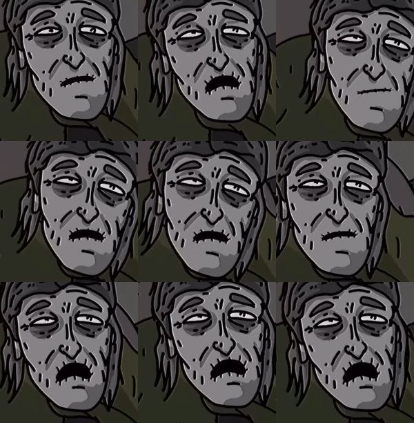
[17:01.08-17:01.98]
His ma's
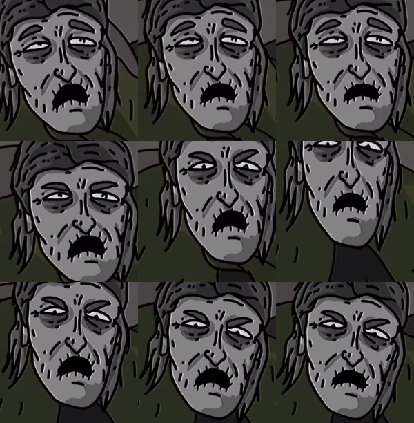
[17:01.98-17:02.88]
groans turn into
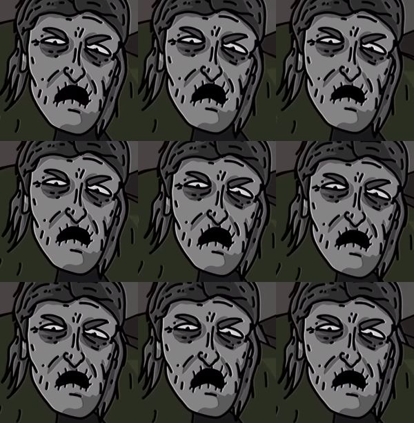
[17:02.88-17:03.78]
cries of pain.
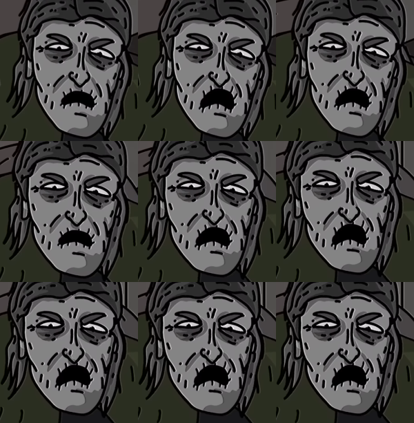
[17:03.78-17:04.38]
She openly